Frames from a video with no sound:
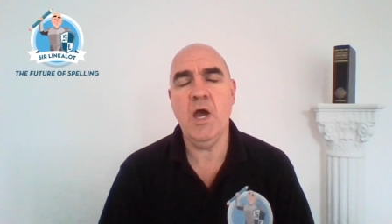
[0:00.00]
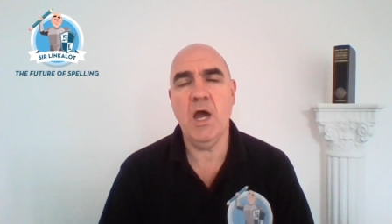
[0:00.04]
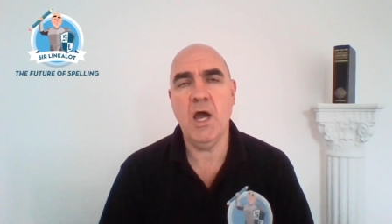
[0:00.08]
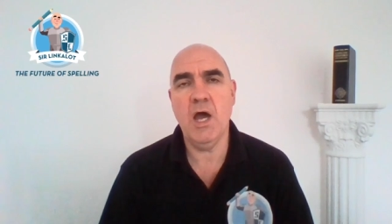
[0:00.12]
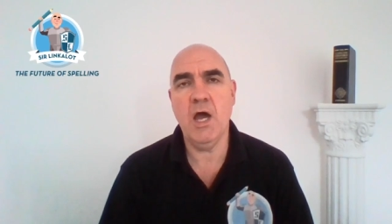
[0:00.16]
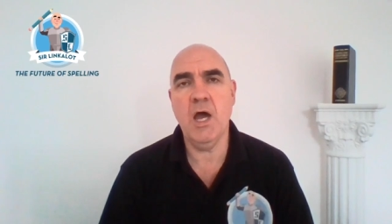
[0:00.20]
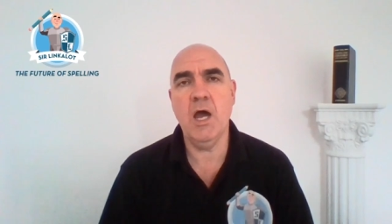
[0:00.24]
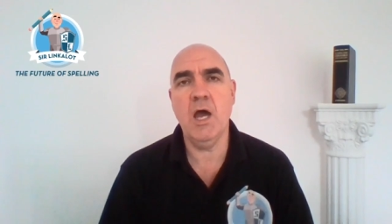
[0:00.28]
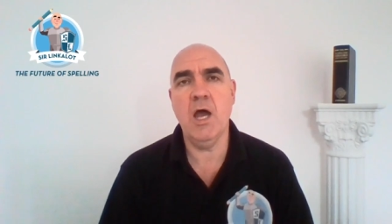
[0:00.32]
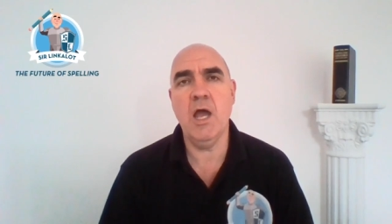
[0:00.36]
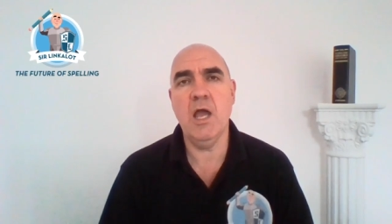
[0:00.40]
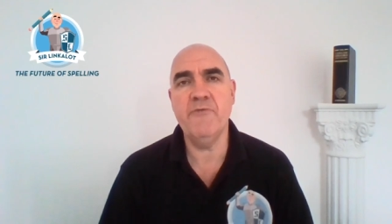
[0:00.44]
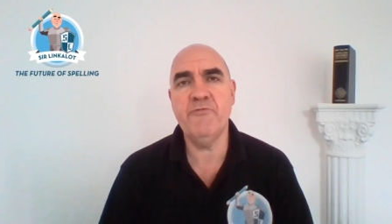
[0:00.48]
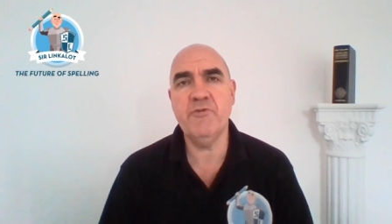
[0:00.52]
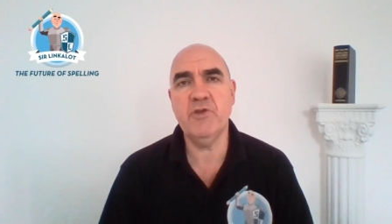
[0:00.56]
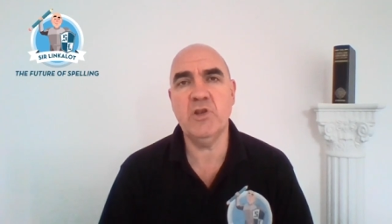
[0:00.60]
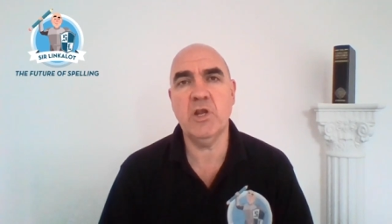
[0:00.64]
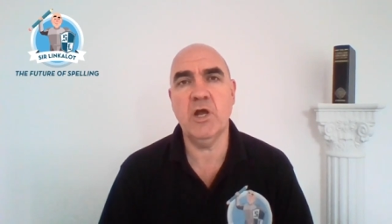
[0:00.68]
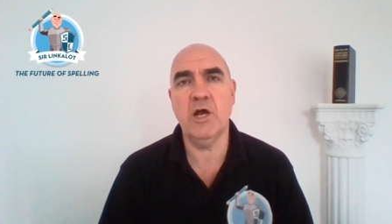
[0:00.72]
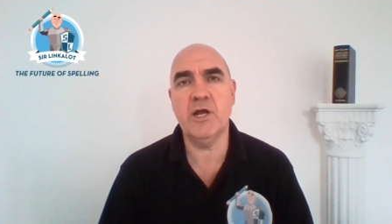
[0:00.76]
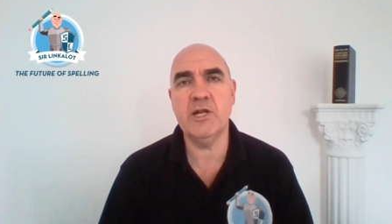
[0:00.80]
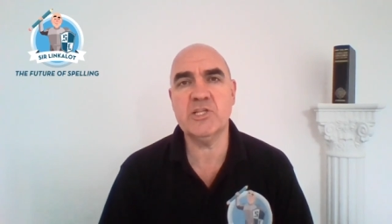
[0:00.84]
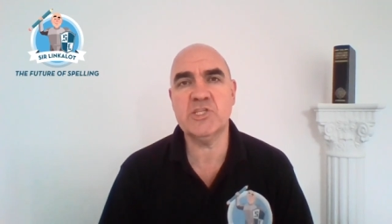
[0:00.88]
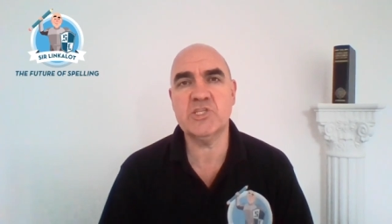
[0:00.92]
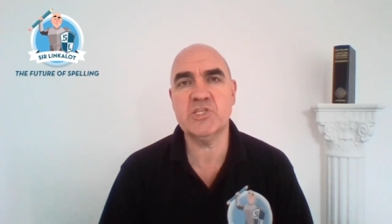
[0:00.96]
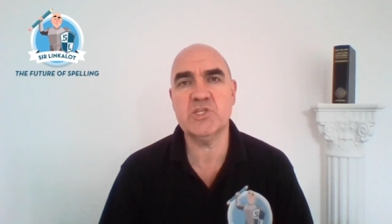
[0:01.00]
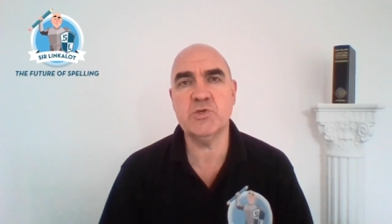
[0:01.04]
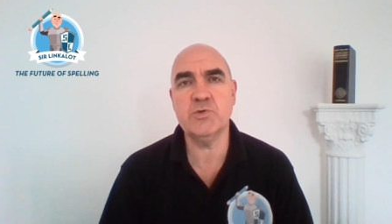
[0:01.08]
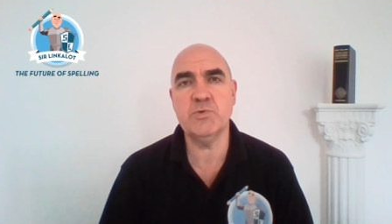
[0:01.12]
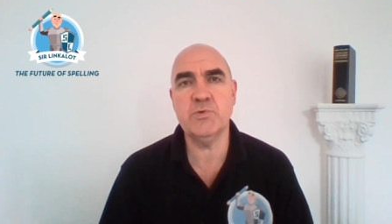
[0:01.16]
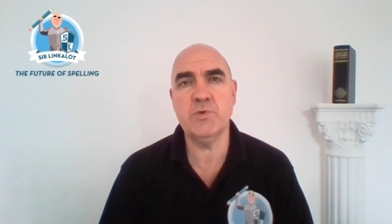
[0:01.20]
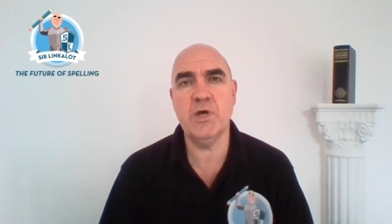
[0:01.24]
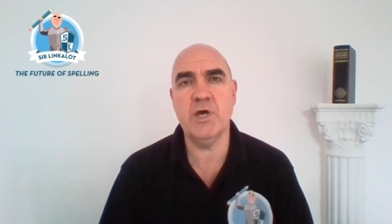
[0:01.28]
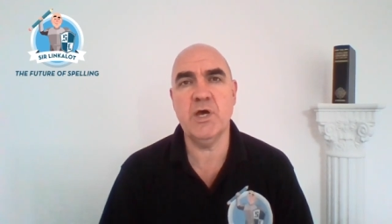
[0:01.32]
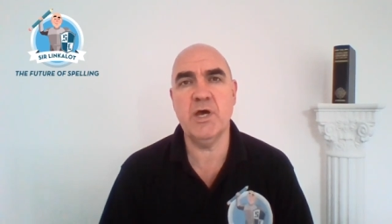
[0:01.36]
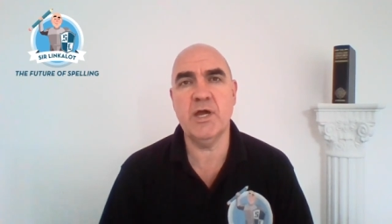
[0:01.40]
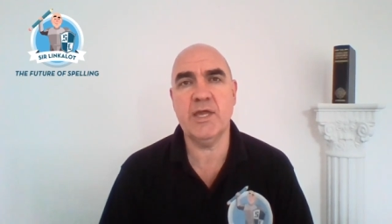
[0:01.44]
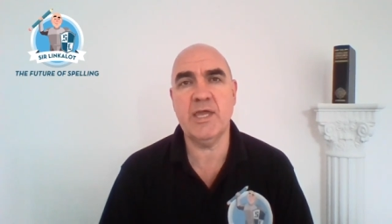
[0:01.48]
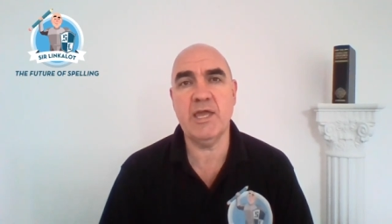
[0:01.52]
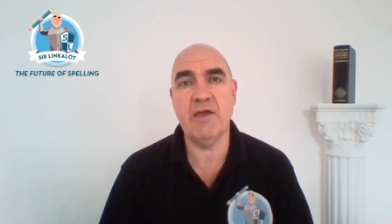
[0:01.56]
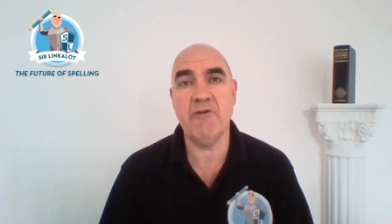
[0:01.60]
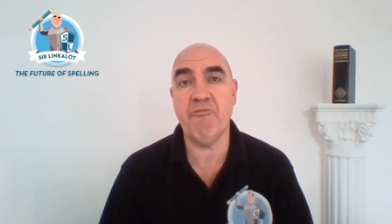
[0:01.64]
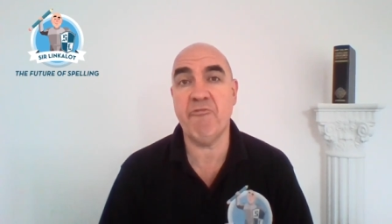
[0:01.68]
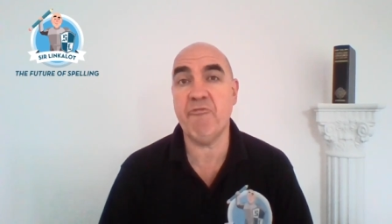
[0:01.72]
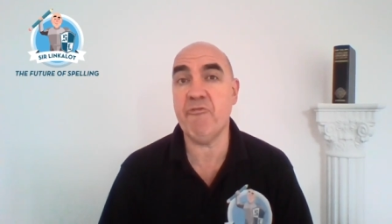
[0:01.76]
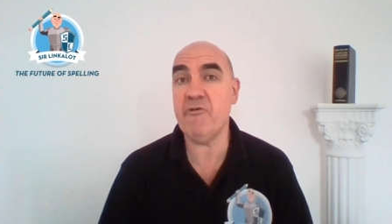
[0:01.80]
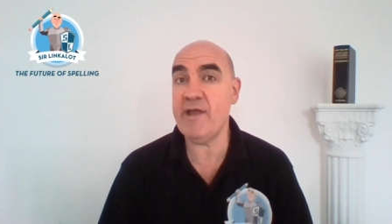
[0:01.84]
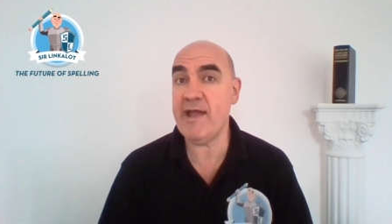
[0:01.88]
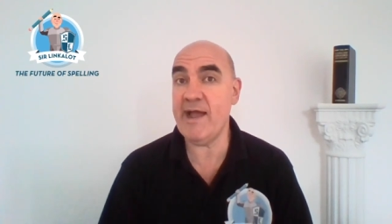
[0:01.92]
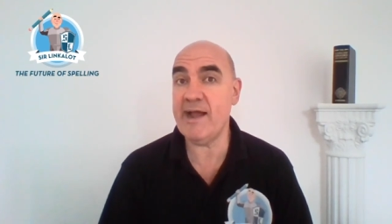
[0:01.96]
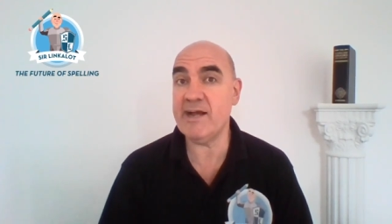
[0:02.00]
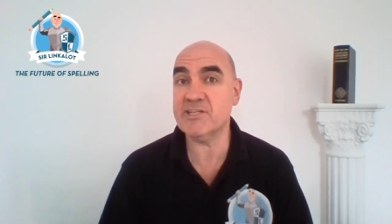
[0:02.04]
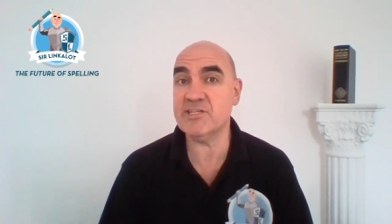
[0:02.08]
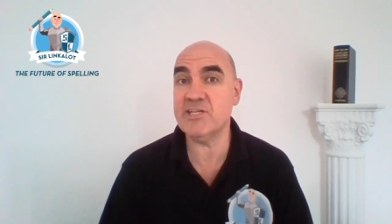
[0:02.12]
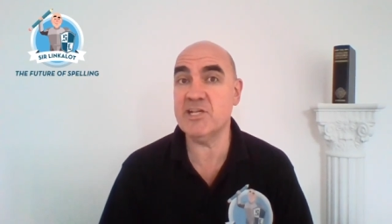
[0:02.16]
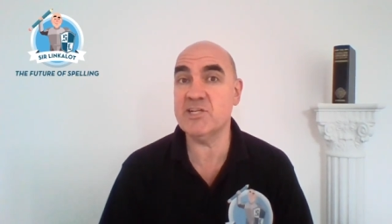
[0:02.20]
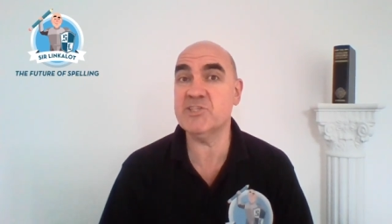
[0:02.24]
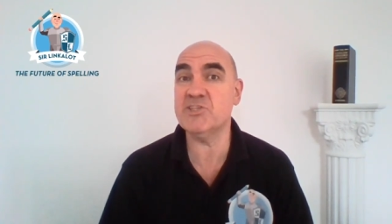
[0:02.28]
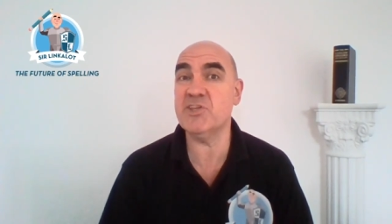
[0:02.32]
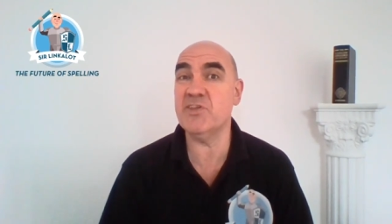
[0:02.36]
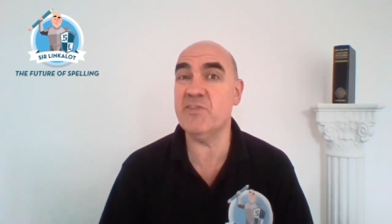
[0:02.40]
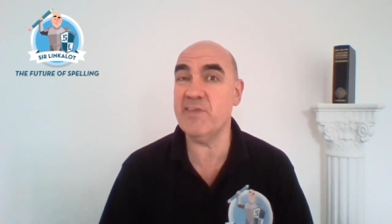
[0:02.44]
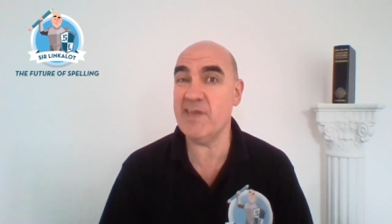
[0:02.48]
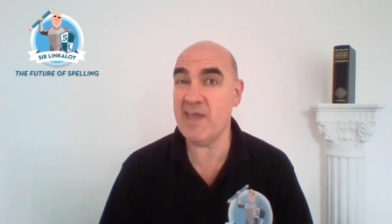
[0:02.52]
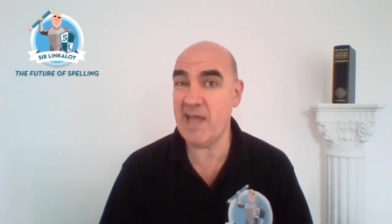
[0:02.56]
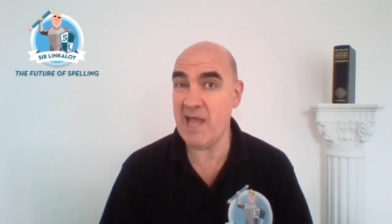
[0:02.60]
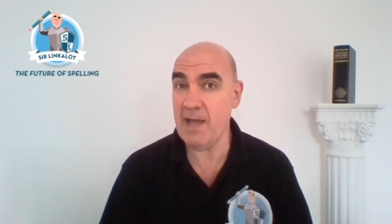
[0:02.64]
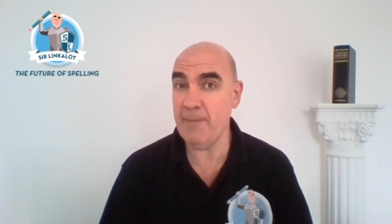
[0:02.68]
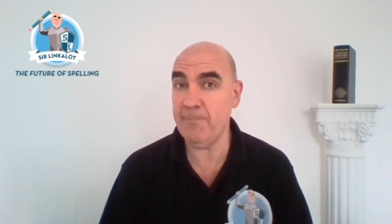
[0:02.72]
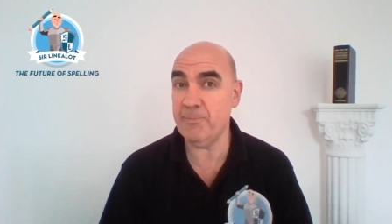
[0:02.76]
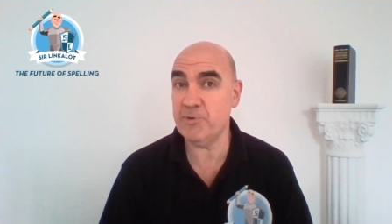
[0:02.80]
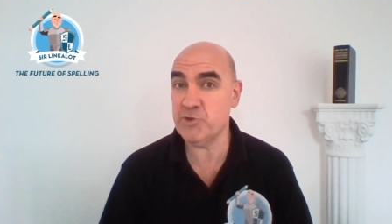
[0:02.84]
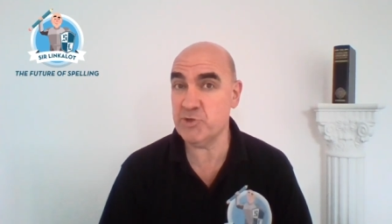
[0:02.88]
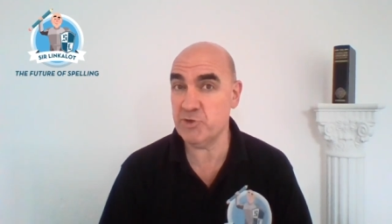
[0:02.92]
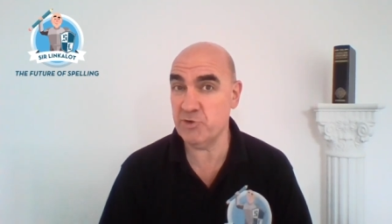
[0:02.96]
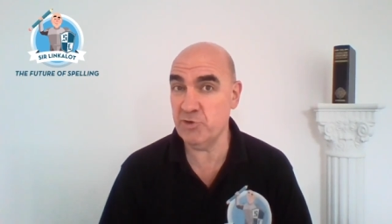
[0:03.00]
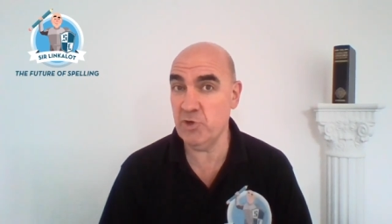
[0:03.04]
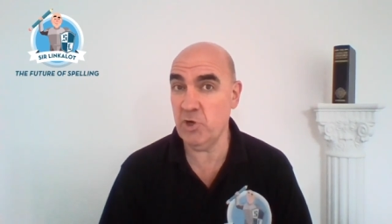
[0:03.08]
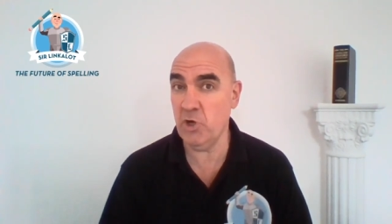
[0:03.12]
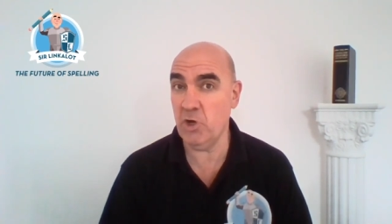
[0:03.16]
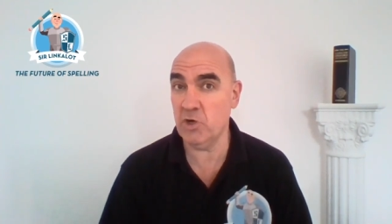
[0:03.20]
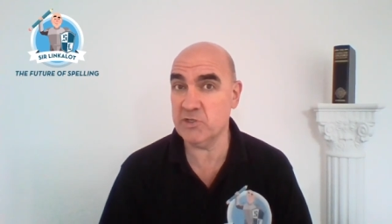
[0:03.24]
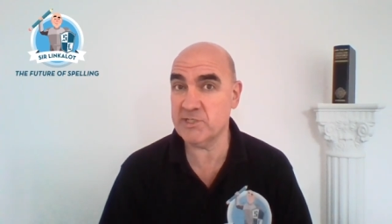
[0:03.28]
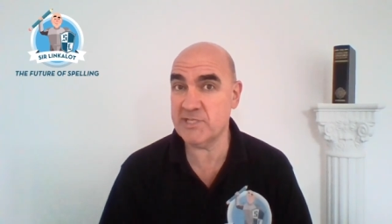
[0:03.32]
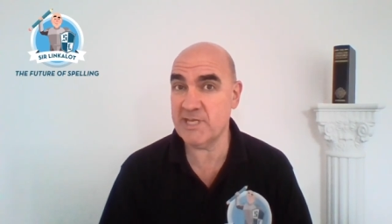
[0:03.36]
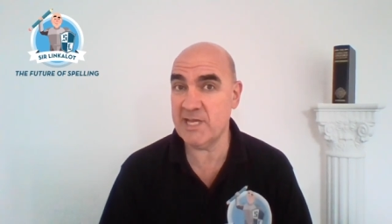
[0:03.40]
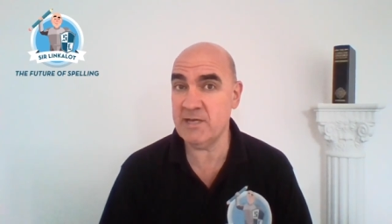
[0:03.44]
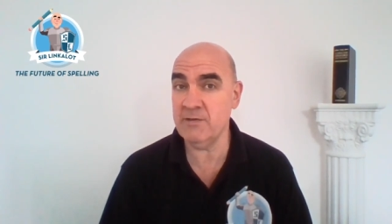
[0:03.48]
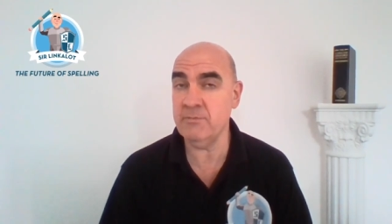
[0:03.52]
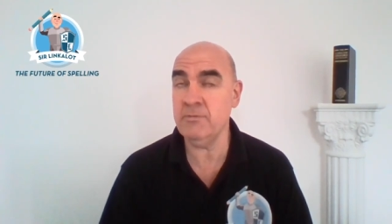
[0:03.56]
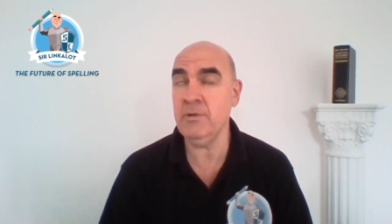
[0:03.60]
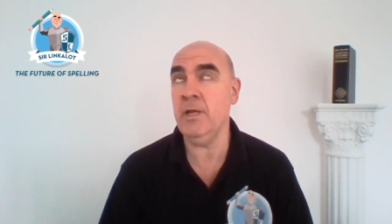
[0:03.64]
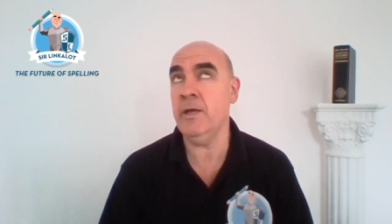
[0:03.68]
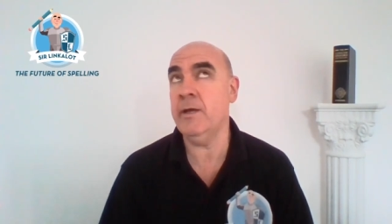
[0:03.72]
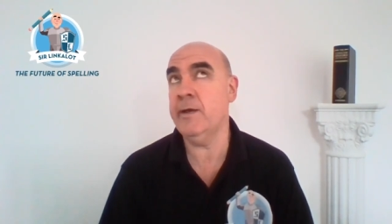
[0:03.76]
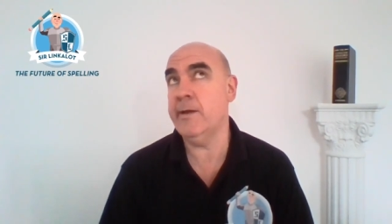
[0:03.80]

If you'd like to get free access to the app during lockdown,